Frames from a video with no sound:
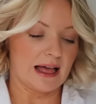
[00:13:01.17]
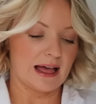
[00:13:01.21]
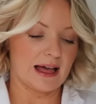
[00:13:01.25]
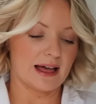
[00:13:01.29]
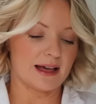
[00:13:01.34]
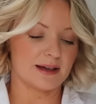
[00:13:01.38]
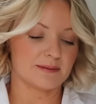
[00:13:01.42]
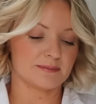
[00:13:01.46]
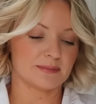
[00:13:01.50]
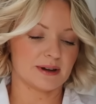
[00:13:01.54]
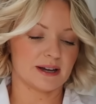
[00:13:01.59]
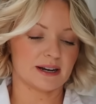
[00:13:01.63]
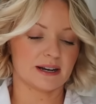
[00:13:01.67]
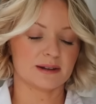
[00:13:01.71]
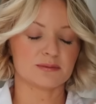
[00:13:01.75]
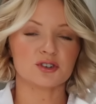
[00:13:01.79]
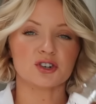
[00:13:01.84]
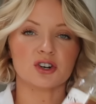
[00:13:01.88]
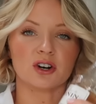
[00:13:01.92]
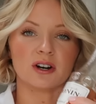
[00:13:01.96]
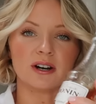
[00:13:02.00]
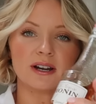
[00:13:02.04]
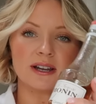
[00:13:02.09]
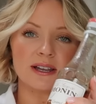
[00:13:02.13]
And I'm
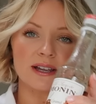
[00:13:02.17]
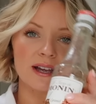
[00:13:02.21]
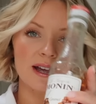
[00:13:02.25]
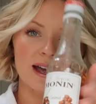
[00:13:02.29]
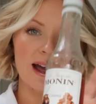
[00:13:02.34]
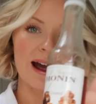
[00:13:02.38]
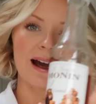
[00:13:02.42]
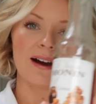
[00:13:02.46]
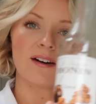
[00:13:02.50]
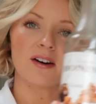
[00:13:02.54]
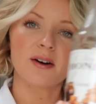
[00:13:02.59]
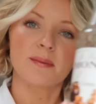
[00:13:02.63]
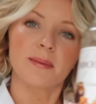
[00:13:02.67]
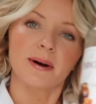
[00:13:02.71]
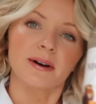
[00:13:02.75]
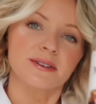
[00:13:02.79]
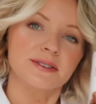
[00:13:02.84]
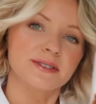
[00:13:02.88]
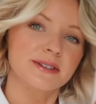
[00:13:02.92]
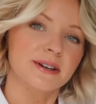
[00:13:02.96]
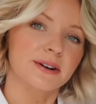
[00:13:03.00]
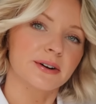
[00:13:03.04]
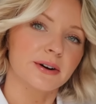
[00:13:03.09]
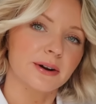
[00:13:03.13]
trying a caramel
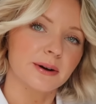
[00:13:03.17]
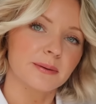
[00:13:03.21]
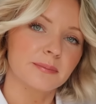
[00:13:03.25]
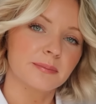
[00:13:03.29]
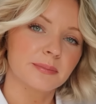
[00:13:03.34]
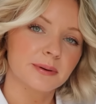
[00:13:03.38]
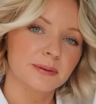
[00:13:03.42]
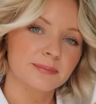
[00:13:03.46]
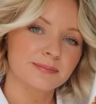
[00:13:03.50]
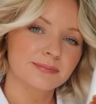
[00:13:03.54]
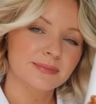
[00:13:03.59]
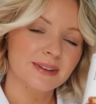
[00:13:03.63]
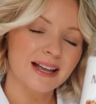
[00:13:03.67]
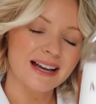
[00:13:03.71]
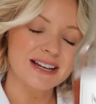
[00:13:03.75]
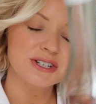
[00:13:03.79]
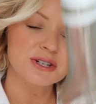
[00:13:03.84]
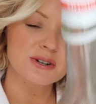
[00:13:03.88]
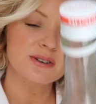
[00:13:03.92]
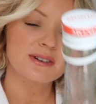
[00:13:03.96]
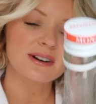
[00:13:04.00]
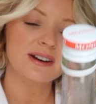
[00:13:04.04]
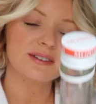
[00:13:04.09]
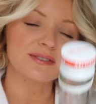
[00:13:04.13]
syrup. I
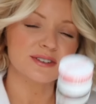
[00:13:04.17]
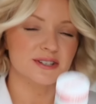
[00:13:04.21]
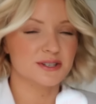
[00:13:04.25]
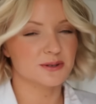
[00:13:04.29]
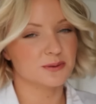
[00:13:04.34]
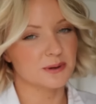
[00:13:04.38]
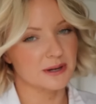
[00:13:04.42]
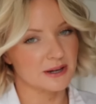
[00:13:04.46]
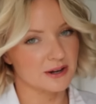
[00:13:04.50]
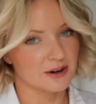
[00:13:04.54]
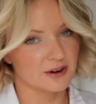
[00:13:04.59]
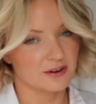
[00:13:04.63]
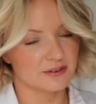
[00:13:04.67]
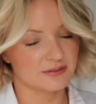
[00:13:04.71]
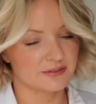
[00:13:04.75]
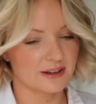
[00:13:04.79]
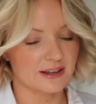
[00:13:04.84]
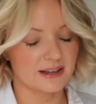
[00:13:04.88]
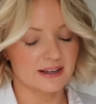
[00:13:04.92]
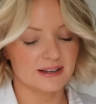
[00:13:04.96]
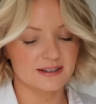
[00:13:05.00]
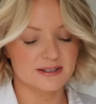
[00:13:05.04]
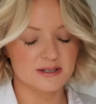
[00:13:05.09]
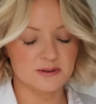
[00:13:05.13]
do love a sweet
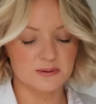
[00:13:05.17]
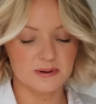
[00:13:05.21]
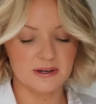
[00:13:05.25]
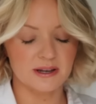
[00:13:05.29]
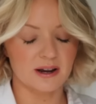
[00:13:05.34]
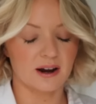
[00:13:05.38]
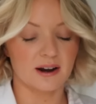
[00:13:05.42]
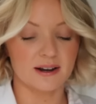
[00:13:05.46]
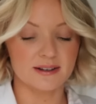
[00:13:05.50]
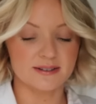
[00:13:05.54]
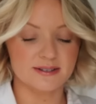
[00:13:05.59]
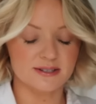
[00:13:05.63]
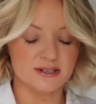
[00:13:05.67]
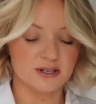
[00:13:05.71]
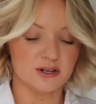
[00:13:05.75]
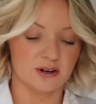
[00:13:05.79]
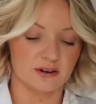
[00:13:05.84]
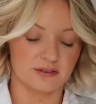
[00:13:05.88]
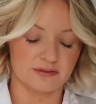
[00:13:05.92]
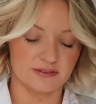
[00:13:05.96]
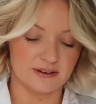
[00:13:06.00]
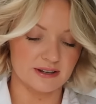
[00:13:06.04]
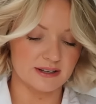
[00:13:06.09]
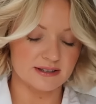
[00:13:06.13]
coffee. A sweet iced
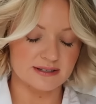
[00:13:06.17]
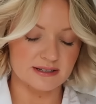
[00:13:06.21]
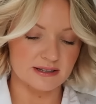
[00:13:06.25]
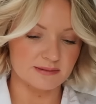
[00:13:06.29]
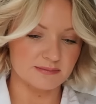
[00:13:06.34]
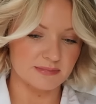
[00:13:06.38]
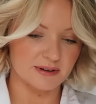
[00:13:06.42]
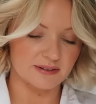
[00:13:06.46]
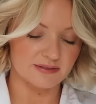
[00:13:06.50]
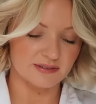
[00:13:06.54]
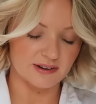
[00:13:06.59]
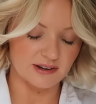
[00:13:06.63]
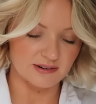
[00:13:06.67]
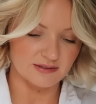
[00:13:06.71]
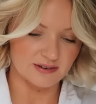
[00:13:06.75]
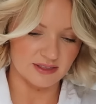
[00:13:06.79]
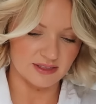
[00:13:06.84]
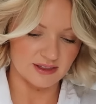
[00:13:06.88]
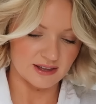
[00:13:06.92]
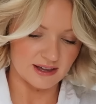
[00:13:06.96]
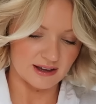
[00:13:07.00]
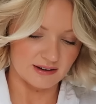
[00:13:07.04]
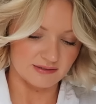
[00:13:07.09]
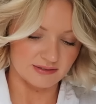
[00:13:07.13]
coffee is like my favorite
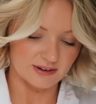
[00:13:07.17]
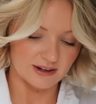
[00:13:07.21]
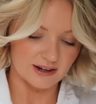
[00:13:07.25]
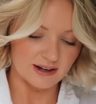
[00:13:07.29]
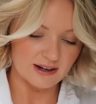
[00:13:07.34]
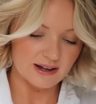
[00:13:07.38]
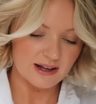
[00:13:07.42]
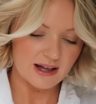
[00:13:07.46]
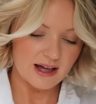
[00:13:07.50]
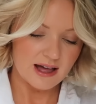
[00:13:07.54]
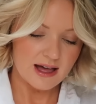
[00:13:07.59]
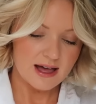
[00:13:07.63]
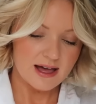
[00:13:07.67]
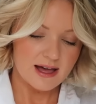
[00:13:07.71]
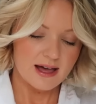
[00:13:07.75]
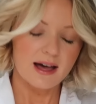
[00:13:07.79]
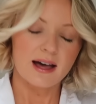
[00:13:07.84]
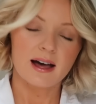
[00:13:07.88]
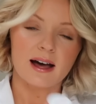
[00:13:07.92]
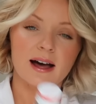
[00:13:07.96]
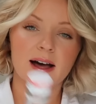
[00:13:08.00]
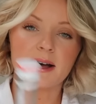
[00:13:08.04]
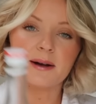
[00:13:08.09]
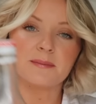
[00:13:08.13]
thing ever.
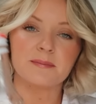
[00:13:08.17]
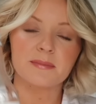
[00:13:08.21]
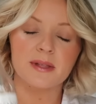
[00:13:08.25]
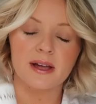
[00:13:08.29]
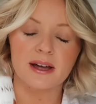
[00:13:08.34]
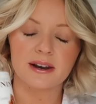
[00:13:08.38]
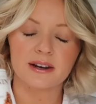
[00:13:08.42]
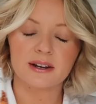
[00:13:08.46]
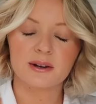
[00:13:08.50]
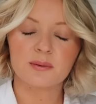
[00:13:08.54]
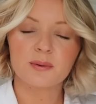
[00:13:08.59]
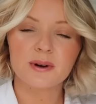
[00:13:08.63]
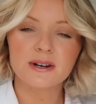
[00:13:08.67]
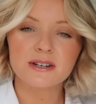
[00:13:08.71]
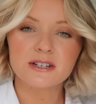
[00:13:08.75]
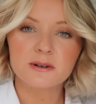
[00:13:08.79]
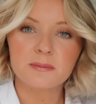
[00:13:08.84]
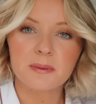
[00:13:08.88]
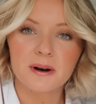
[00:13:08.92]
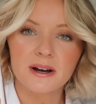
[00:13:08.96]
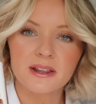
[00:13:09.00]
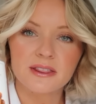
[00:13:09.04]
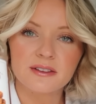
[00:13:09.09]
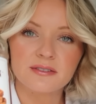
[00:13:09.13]
And I went
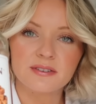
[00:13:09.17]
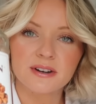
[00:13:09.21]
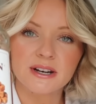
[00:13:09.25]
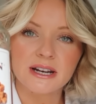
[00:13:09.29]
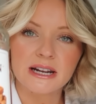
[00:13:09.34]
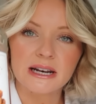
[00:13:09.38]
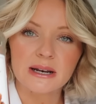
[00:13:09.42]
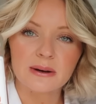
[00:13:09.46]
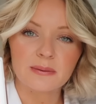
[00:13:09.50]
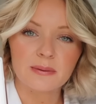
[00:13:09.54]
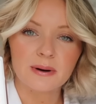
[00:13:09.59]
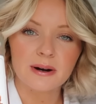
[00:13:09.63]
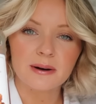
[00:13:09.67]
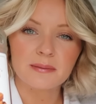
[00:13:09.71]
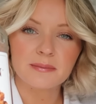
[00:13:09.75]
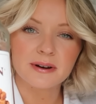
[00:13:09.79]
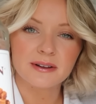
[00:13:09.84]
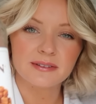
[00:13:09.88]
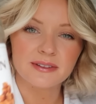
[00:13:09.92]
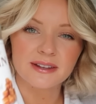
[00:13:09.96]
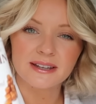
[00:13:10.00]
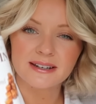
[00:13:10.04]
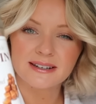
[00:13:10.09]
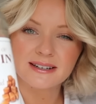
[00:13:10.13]
to buy the vanilla one,
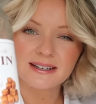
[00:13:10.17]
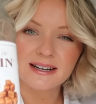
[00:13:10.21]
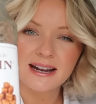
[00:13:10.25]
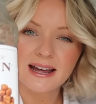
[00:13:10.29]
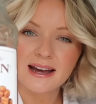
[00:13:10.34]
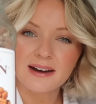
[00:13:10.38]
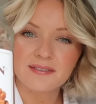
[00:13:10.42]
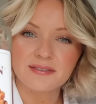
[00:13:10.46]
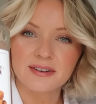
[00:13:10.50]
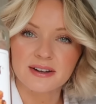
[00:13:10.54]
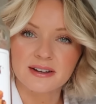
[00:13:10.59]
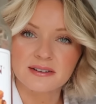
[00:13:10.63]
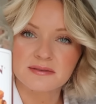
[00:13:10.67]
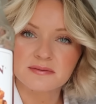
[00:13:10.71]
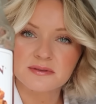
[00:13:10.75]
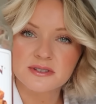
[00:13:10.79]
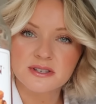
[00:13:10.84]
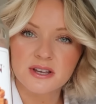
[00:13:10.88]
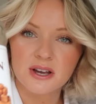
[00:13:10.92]
but they didn't have it.